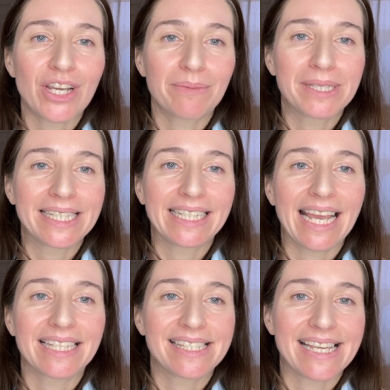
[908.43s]
jumps in
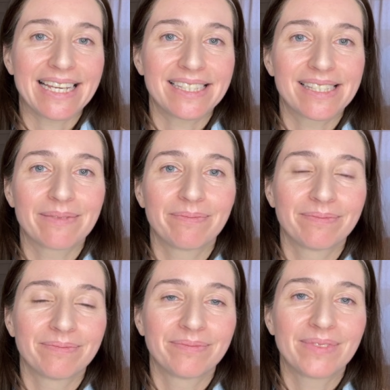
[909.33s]
and says,
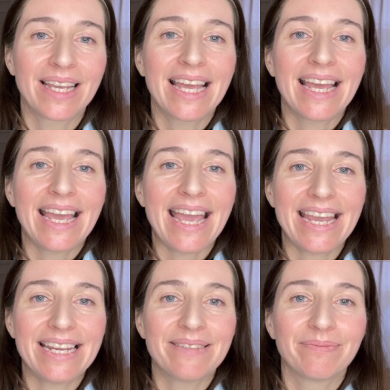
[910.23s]

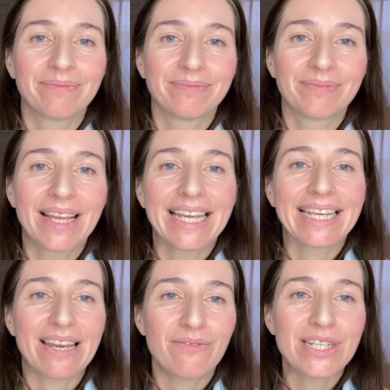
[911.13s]
"Hey,
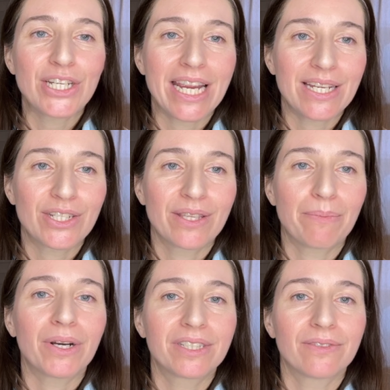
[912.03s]
can we change the
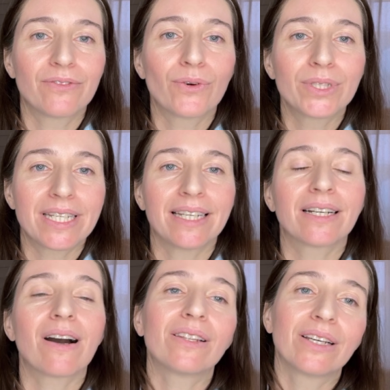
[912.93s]
bottom font and
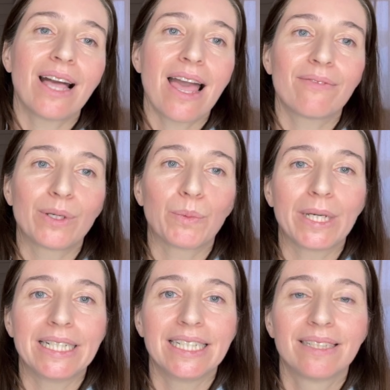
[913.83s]
color
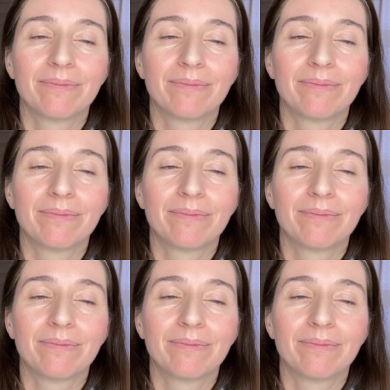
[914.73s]
everywhere?"